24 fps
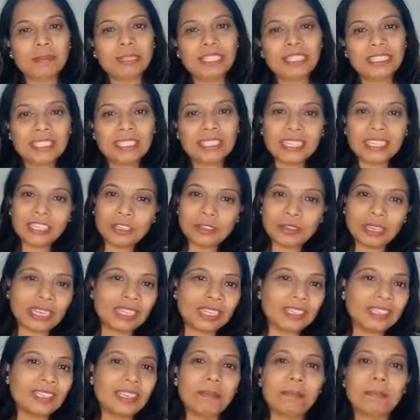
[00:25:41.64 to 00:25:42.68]
stick. You
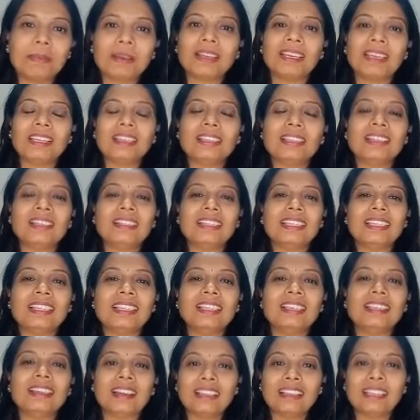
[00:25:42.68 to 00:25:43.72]
can dip in the
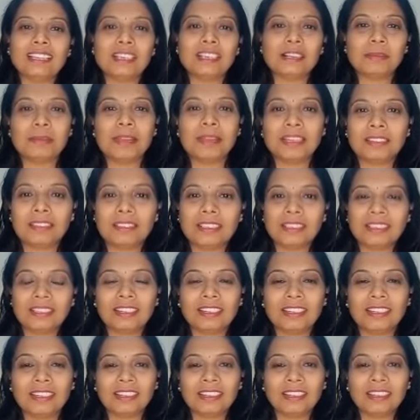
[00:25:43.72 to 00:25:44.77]
tea a little bit
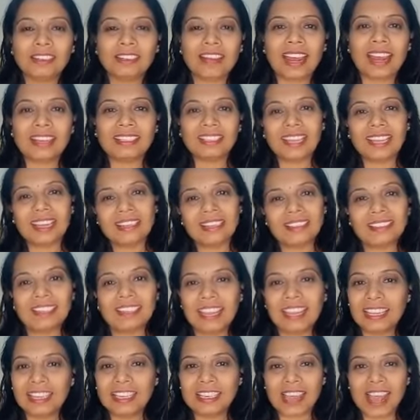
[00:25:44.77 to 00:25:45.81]
and then
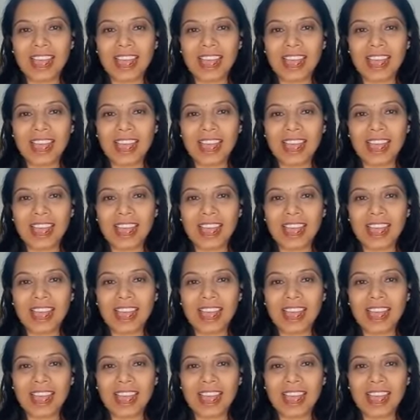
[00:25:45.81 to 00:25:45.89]
take it